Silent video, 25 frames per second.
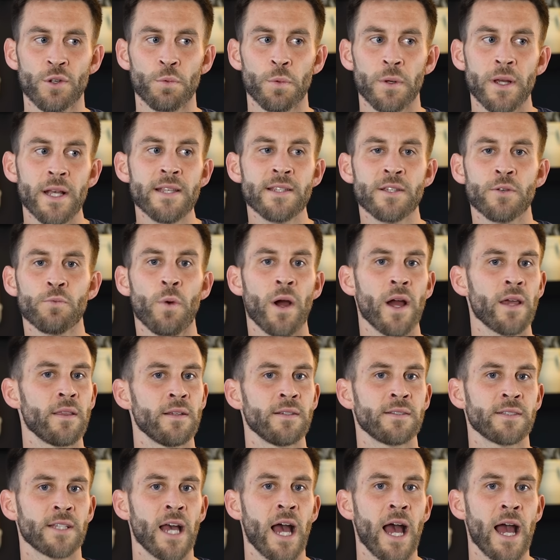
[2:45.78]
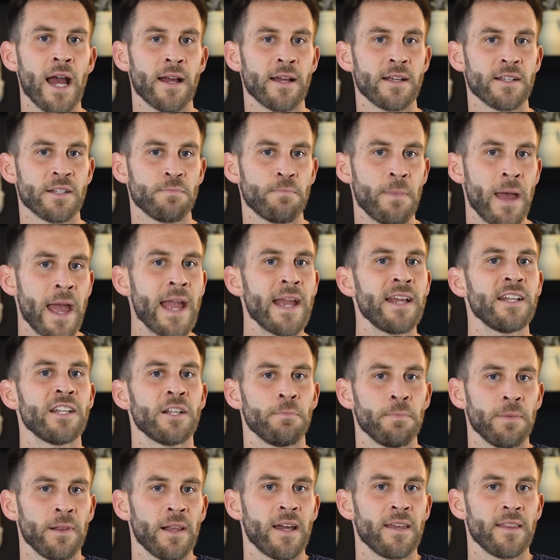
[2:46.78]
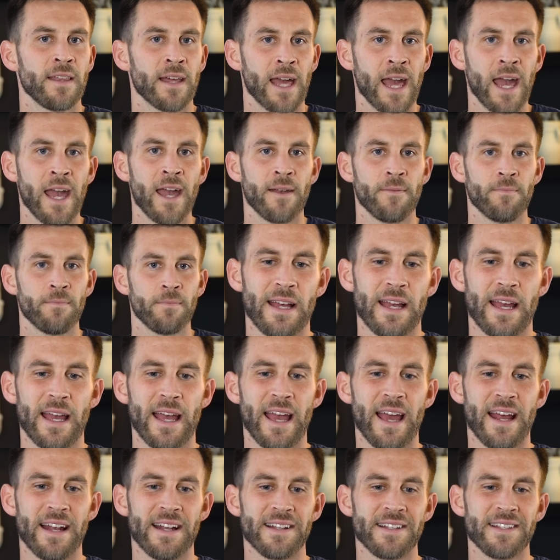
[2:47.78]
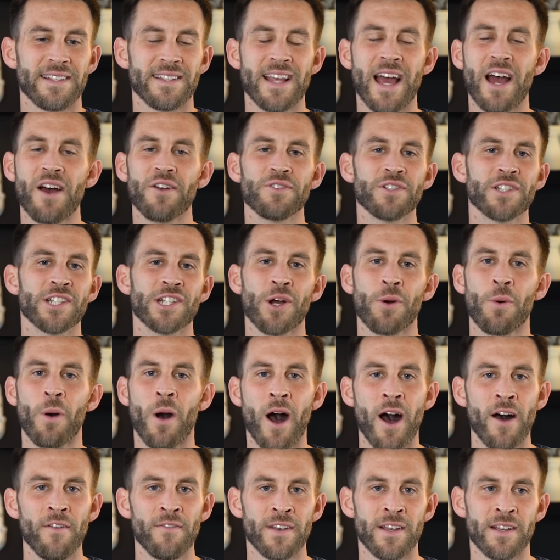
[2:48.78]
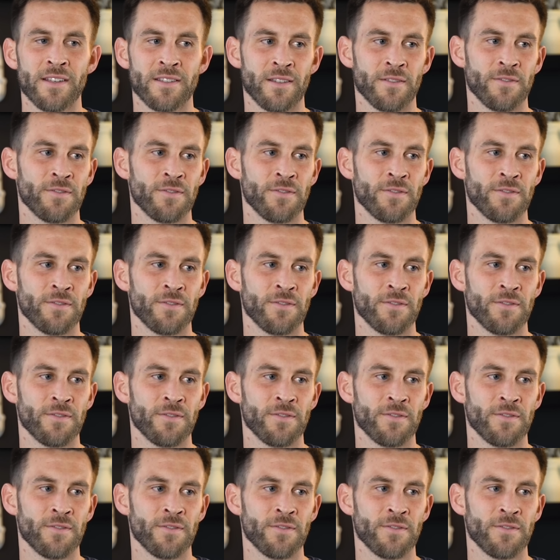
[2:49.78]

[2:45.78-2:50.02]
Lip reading: a reason why this guy is paid to play the game. And it sounds so obvious.